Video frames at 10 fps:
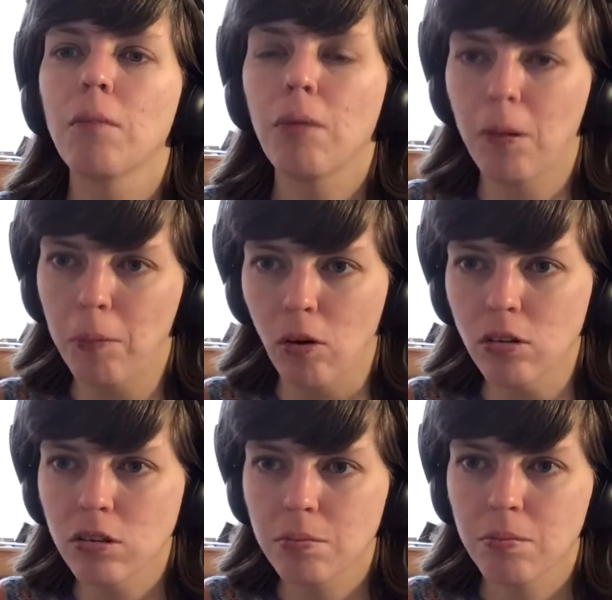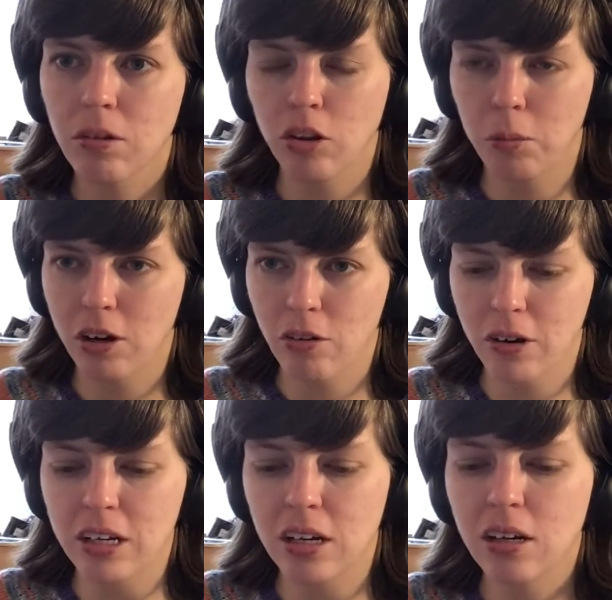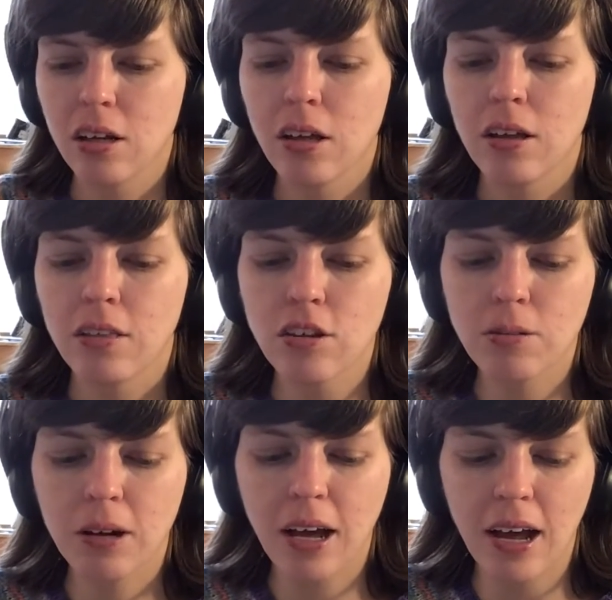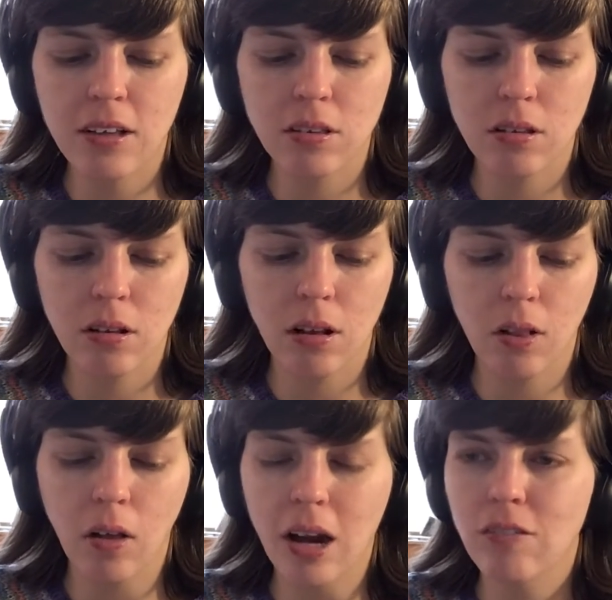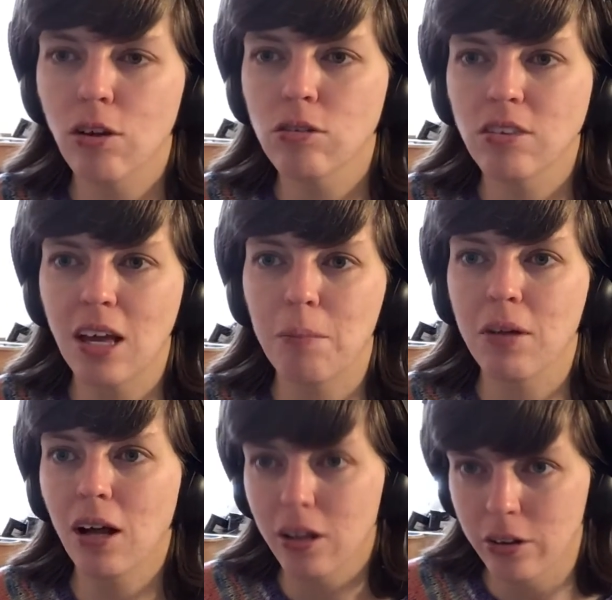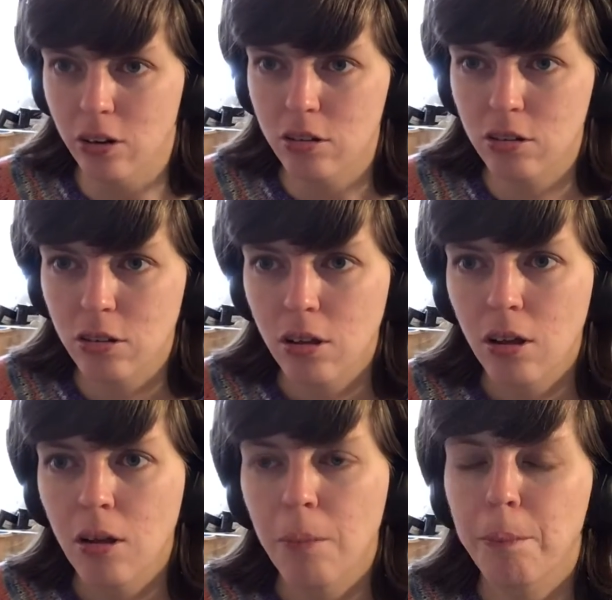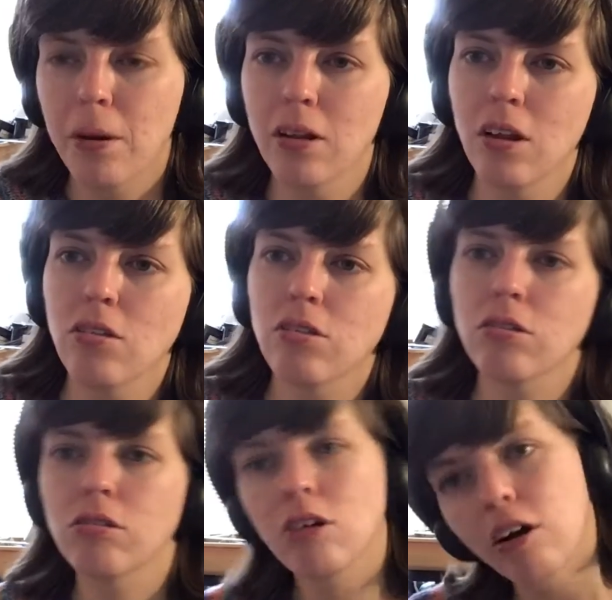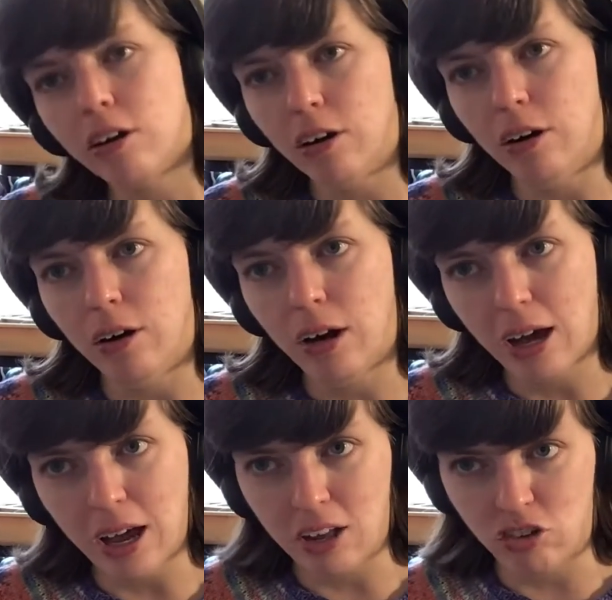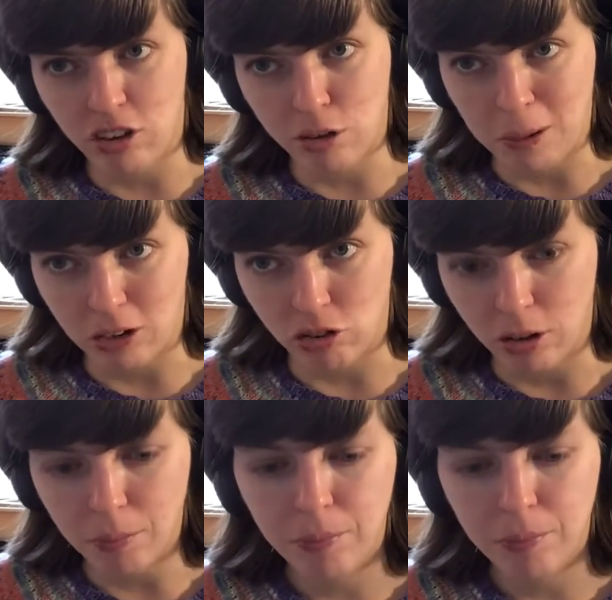purples with a little bit of green. This one has a lot of those same colors, but on the darker edge of the spectrum.